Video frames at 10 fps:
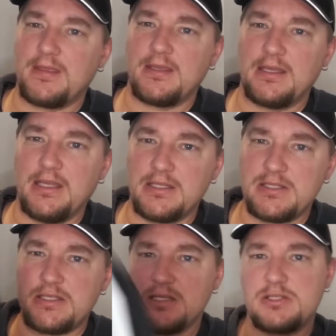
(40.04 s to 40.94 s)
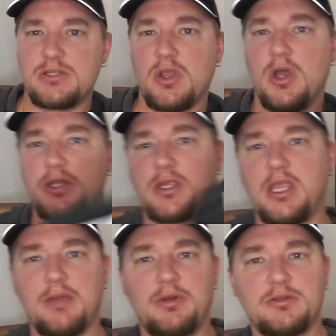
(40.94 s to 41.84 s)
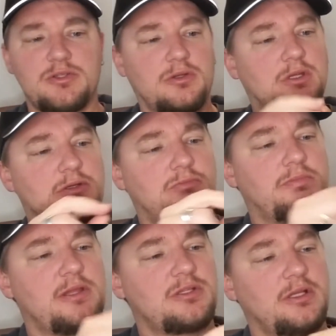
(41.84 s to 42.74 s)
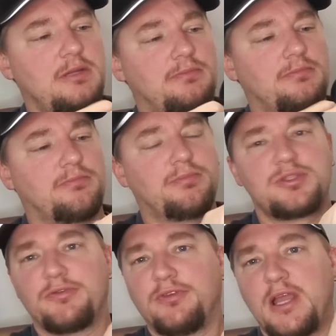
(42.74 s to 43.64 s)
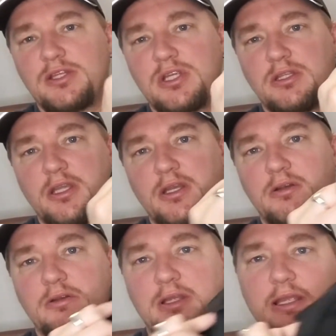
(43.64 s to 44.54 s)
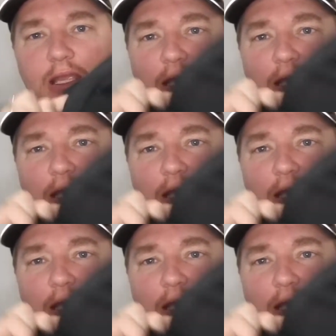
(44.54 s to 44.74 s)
It sits on your camera, so you basically put your flash in there, and